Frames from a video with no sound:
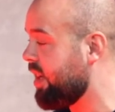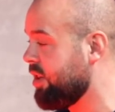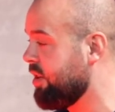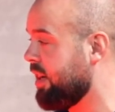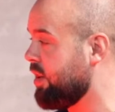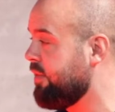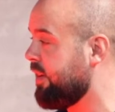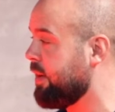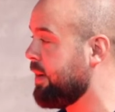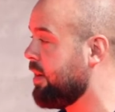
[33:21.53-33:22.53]
don't know how you
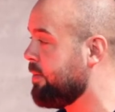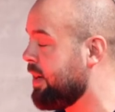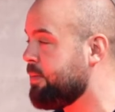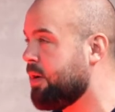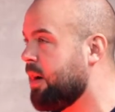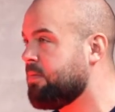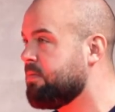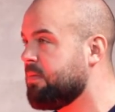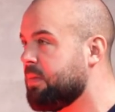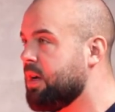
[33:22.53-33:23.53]
feel about it, mate, but
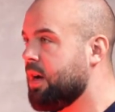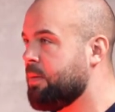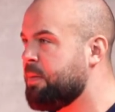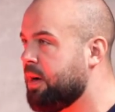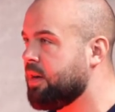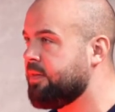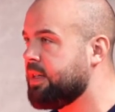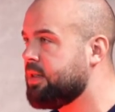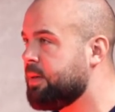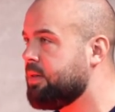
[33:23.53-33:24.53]
I'm I'm a bit on the
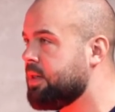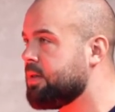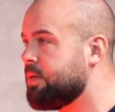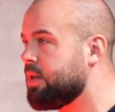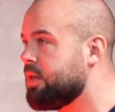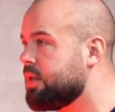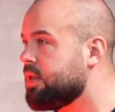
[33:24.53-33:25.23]
fence about it, to be honest.